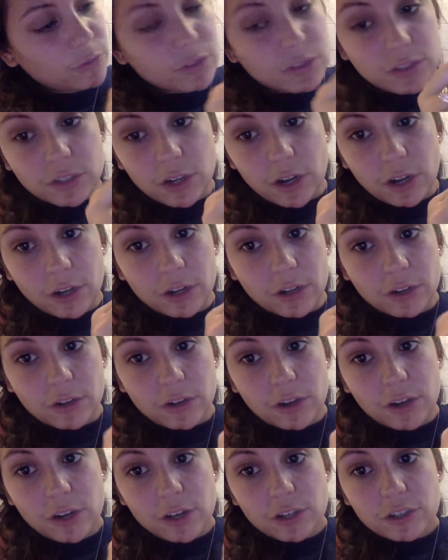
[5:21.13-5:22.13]
start
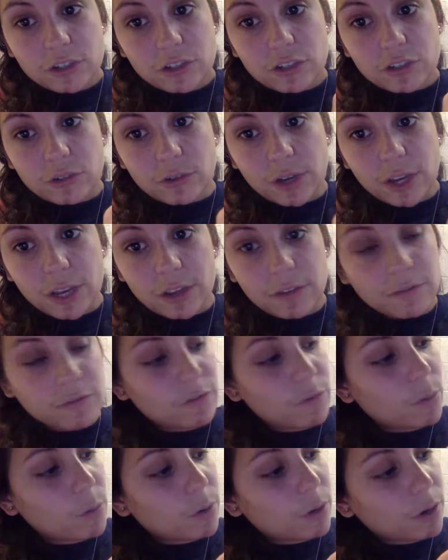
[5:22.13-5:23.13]
your string at
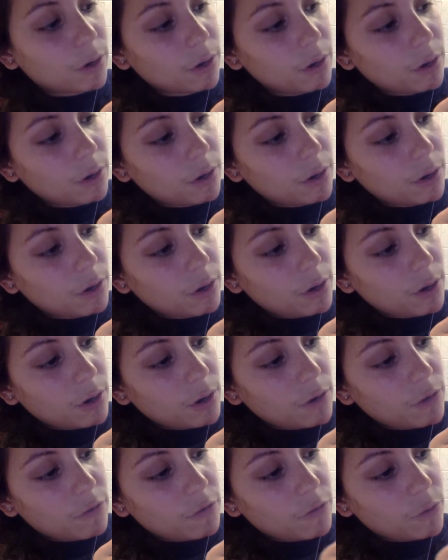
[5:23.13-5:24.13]
4.
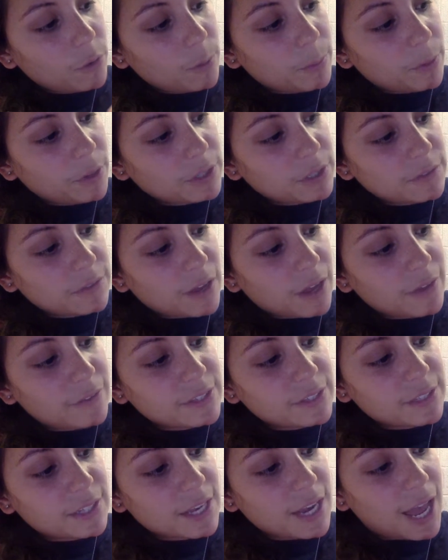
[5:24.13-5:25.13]
4 plus 5
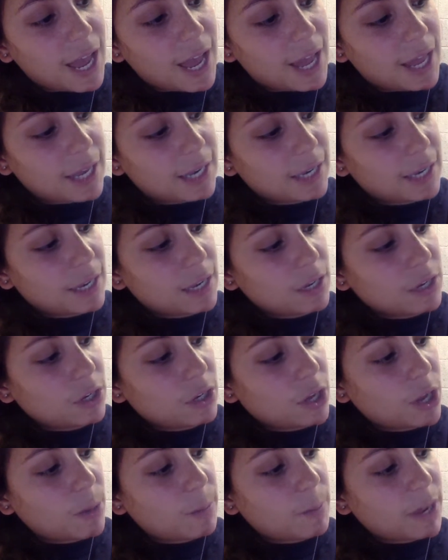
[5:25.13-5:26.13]
is 9.
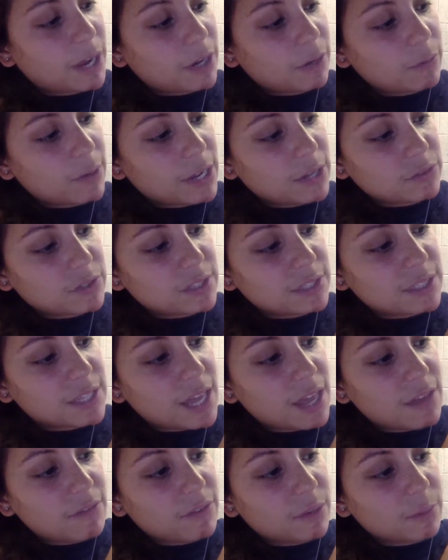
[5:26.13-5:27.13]
Come back around,
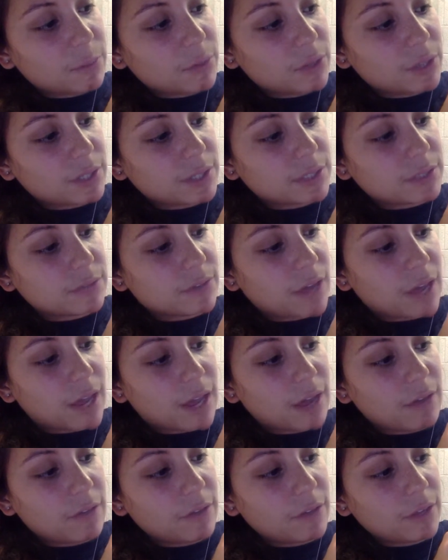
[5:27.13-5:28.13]
7 plus
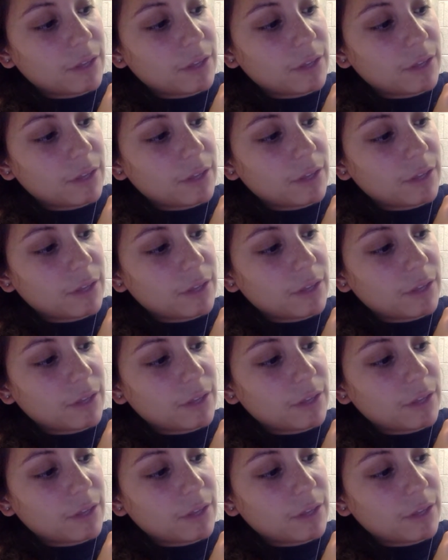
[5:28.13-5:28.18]
5.